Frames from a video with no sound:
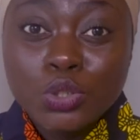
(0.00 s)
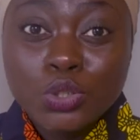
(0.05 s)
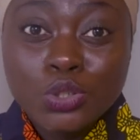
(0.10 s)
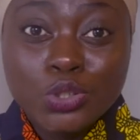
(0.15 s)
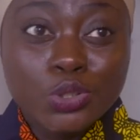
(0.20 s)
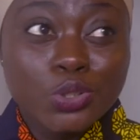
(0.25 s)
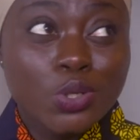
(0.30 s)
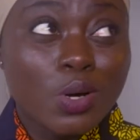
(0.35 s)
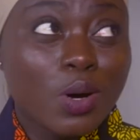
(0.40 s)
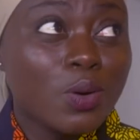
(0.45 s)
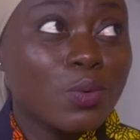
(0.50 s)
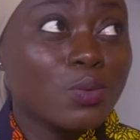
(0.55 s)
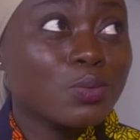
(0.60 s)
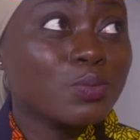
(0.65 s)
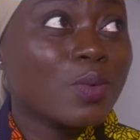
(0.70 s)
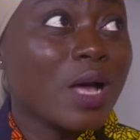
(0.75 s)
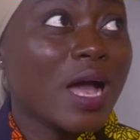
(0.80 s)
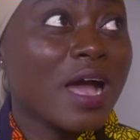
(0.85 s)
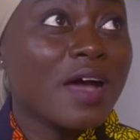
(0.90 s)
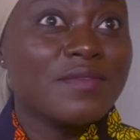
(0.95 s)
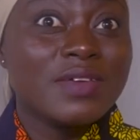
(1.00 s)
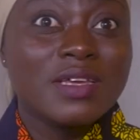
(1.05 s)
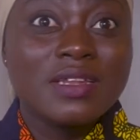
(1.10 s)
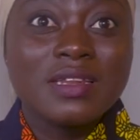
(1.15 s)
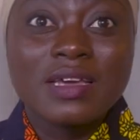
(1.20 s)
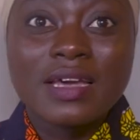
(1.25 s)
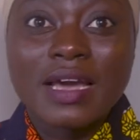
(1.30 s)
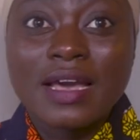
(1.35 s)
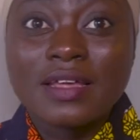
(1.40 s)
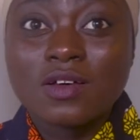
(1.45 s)
You don't have
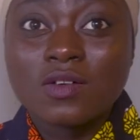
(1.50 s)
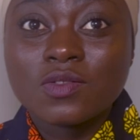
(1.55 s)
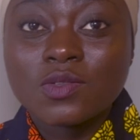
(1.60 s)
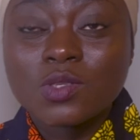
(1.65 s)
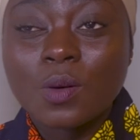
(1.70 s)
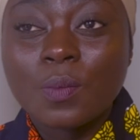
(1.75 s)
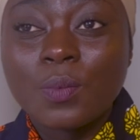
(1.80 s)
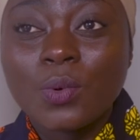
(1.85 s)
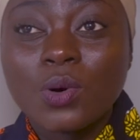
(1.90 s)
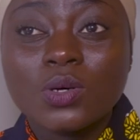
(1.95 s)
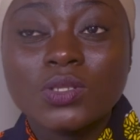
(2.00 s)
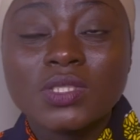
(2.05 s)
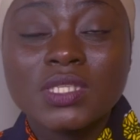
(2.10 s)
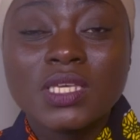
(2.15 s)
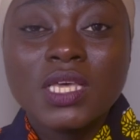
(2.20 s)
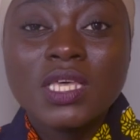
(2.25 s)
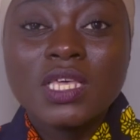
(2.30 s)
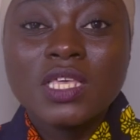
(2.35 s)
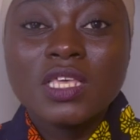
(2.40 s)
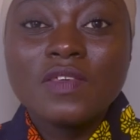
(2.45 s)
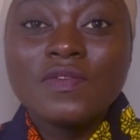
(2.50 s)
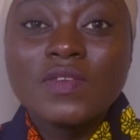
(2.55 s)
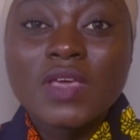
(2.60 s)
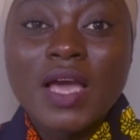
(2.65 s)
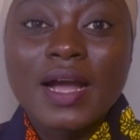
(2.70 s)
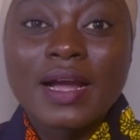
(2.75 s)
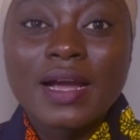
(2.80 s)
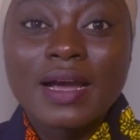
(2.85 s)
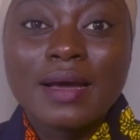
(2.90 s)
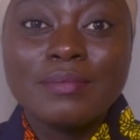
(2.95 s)
any kind of support. If you
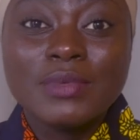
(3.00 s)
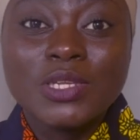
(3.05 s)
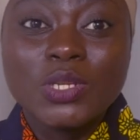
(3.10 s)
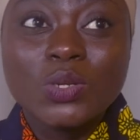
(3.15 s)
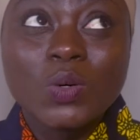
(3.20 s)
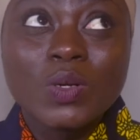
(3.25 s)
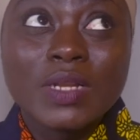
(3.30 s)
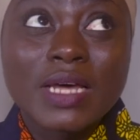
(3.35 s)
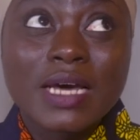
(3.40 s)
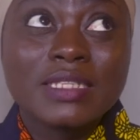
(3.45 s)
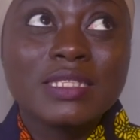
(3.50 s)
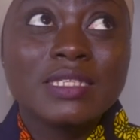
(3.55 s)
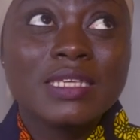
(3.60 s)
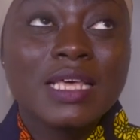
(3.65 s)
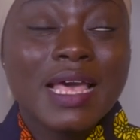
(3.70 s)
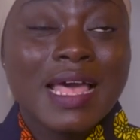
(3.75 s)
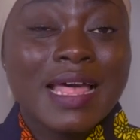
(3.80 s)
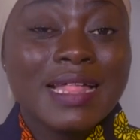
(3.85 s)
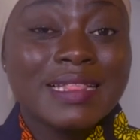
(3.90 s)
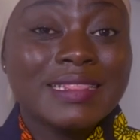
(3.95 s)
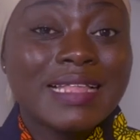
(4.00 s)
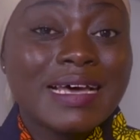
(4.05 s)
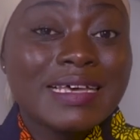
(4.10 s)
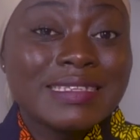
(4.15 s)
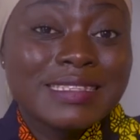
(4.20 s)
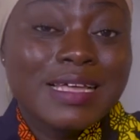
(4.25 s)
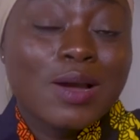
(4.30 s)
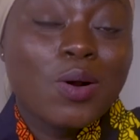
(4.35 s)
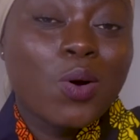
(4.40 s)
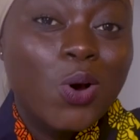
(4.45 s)
are coming, know that that's
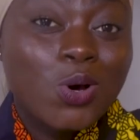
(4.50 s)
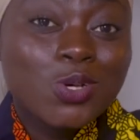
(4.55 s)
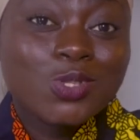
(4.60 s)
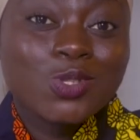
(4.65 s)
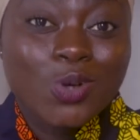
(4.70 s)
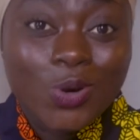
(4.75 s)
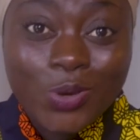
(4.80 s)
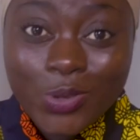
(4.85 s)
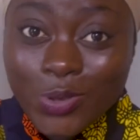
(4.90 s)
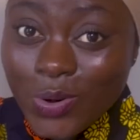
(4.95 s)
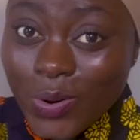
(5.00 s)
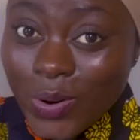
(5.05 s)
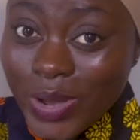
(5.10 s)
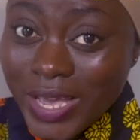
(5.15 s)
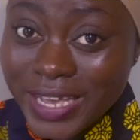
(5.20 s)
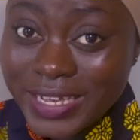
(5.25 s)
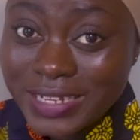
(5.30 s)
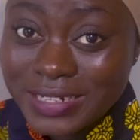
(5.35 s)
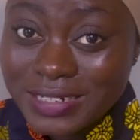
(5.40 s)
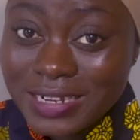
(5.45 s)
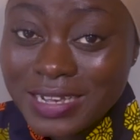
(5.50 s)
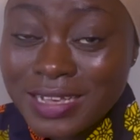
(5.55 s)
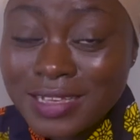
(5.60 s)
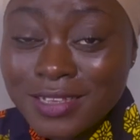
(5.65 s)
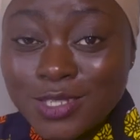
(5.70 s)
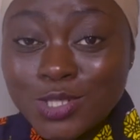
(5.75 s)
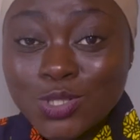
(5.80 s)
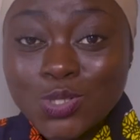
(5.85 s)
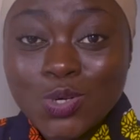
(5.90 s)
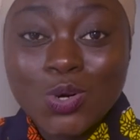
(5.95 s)
the cost on your head.
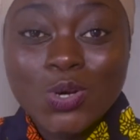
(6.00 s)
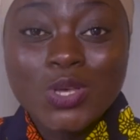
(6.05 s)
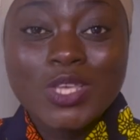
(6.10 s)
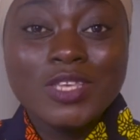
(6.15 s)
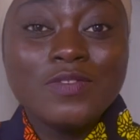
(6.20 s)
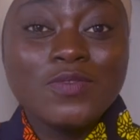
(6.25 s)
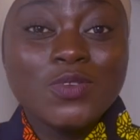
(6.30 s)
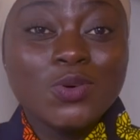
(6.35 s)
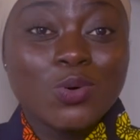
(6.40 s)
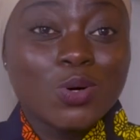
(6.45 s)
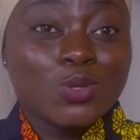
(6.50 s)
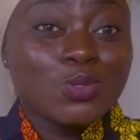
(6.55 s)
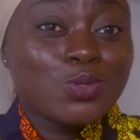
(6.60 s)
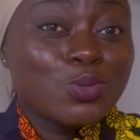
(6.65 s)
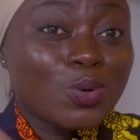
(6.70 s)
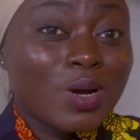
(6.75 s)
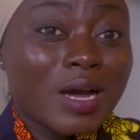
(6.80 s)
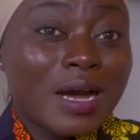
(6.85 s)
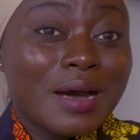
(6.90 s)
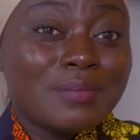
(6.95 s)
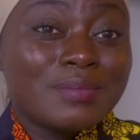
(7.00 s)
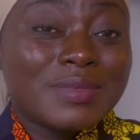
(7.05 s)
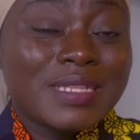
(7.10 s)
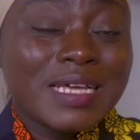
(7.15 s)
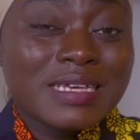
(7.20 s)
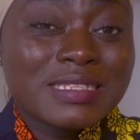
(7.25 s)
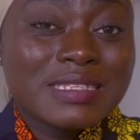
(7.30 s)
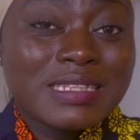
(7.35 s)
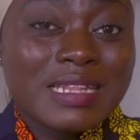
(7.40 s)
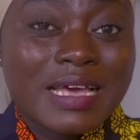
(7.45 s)
So if you want to come,
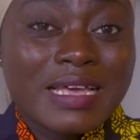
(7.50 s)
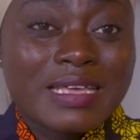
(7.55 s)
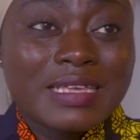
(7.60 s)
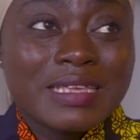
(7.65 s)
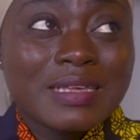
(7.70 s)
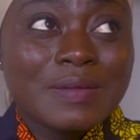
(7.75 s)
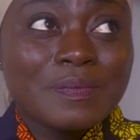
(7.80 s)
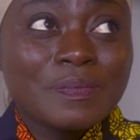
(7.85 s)
that's like,